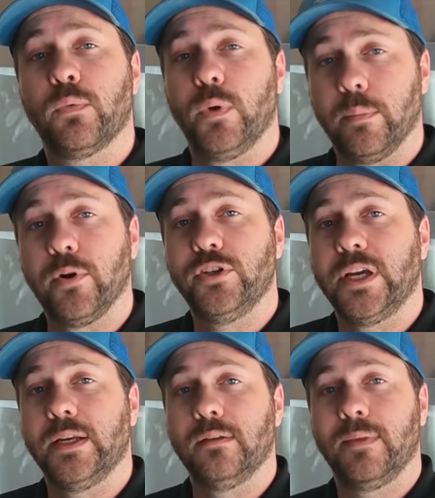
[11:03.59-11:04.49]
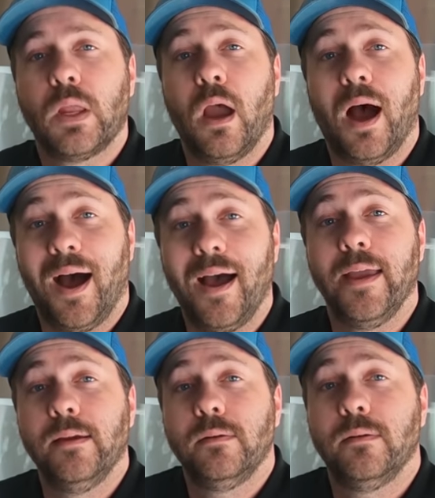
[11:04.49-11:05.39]
We appreciate it.
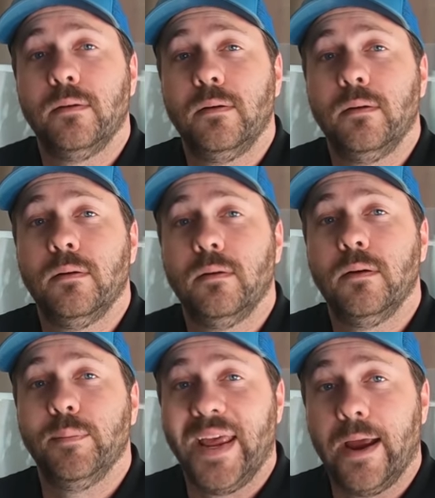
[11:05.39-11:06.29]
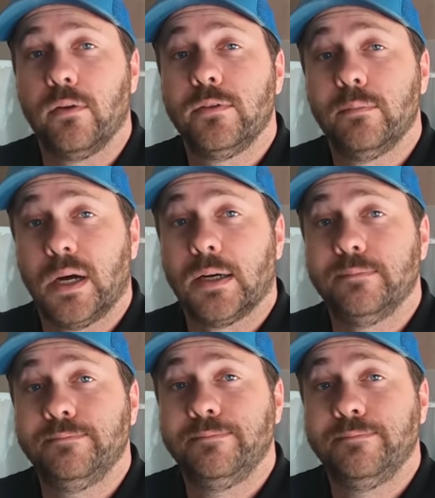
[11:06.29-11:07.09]
I am Down to Mob.